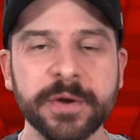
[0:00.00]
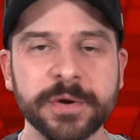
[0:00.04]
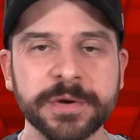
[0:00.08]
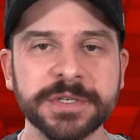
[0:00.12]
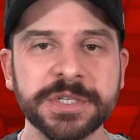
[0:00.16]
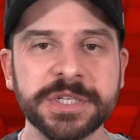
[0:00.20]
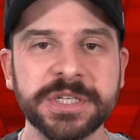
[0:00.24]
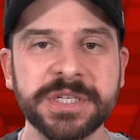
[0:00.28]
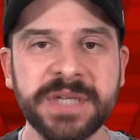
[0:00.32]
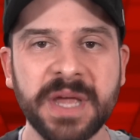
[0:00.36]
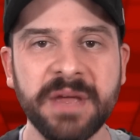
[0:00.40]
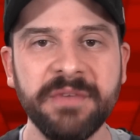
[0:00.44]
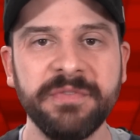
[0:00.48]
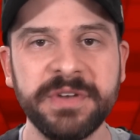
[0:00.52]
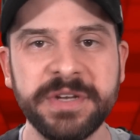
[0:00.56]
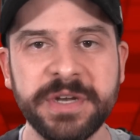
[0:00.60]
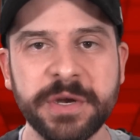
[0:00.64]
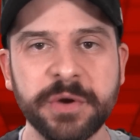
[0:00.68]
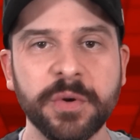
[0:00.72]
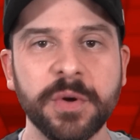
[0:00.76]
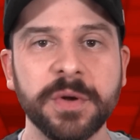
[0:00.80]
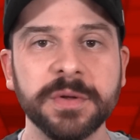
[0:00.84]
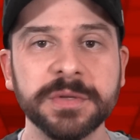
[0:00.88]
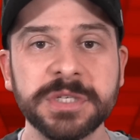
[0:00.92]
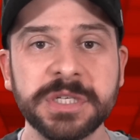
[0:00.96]
her
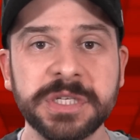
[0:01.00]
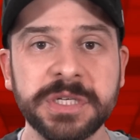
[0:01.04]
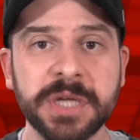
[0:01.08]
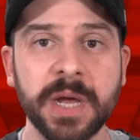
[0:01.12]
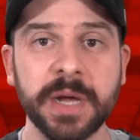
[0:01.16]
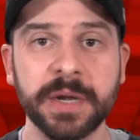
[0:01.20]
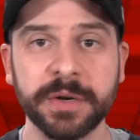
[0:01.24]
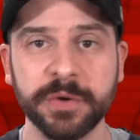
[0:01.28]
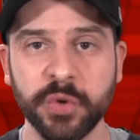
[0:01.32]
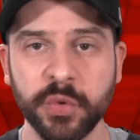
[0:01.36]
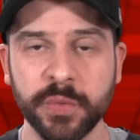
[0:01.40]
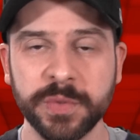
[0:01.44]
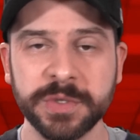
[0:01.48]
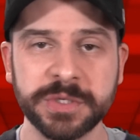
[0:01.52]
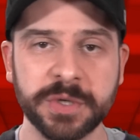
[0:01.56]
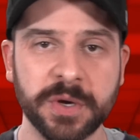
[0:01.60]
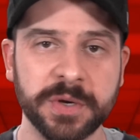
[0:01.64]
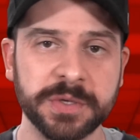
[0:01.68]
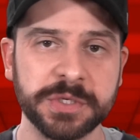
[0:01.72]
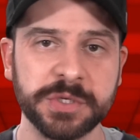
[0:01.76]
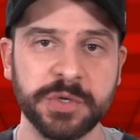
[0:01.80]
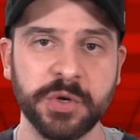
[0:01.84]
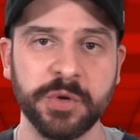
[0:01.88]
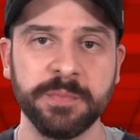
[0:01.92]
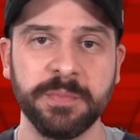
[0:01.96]
7-year-old son, who was
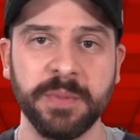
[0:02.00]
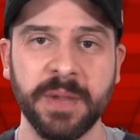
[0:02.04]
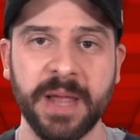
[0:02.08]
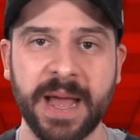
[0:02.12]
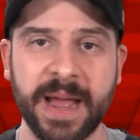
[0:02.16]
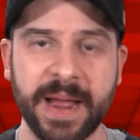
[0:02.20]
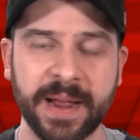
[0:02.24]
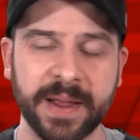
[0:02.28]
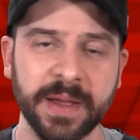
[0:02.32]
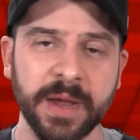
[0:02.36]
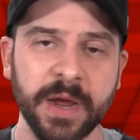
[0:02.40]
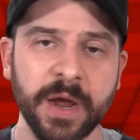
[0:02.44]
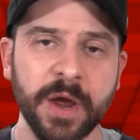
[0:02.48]
also black.